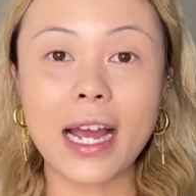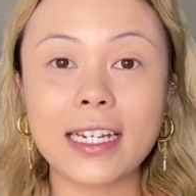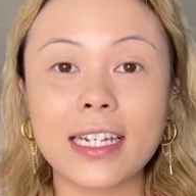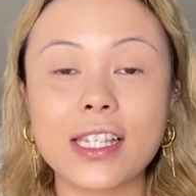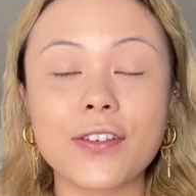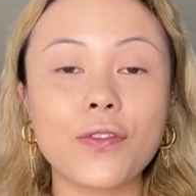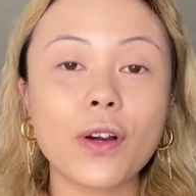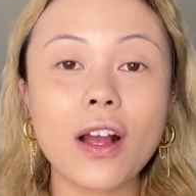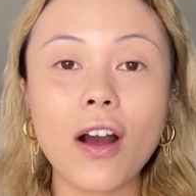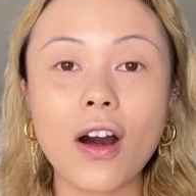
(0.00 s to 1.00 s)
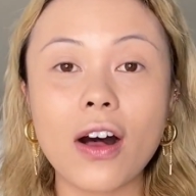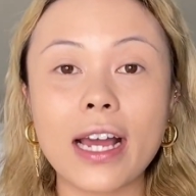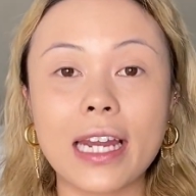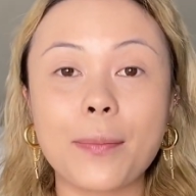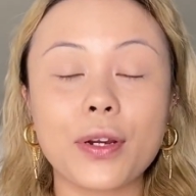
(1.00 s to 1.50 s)
I did a Sephora haul
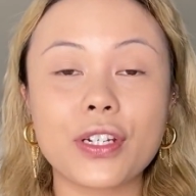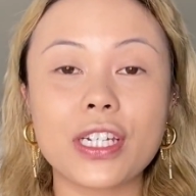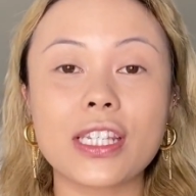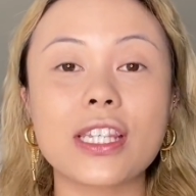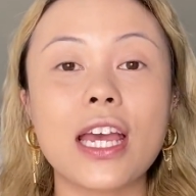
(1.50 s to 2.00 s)
and I purchased